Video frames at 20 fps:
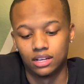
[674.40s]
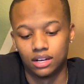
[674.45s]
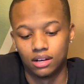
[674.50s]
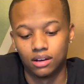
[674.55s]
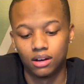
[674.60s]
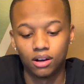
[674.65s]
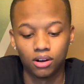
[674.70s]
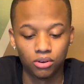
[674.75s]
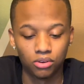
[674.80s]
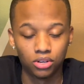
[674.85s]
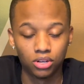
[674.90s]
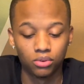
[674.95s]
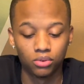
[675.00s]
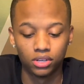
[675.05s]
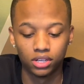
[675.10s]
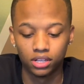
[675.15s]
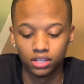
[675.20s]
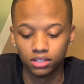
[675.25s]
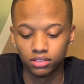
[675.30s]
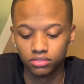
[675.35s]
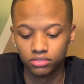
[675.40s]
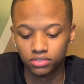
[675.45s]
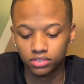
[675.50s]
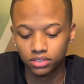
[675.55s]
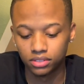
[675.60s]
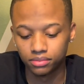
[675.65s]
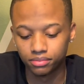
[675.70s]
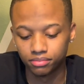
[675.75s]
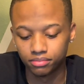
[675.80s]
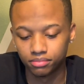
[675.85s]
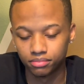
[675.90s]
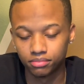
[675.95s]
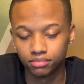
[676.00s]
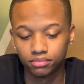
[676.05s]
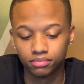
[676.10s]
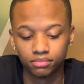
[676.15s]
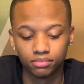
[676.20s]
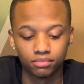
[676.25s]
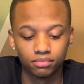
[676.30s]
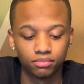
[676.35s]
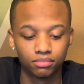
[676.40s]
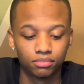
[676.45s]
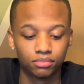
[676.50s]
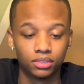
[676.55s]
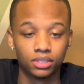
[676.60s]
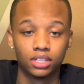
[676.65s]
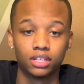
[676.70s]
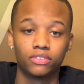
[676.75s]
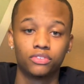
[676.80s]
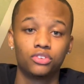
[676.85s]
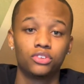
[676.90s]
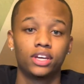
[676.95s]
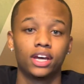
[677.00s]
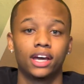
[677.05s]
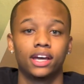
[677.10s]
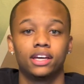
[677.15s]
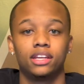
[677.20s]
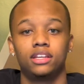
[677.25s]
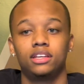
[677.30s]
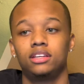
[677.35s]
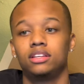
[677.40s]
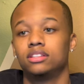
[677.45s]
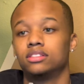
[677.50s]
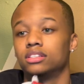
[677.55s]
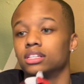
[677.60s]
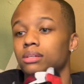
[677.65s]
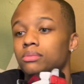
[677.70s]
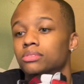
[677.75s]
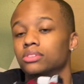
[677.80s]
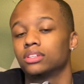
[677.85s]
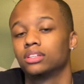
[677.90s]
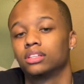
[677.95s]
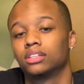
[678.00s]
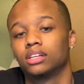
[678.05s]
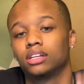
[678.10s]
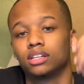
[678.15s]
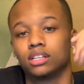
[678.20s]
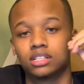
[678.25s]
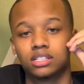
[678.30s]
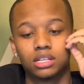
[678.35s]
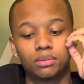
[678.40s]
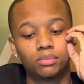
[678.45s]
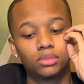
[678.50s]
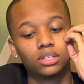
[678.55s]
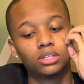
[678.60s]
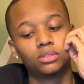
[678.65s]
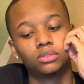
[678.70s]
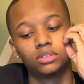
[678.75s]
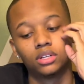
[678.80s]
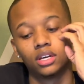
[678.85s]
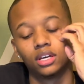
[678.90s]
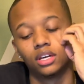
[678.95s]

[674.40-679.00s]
I don't know where it come from. But if you got any tips or anything, just let me know.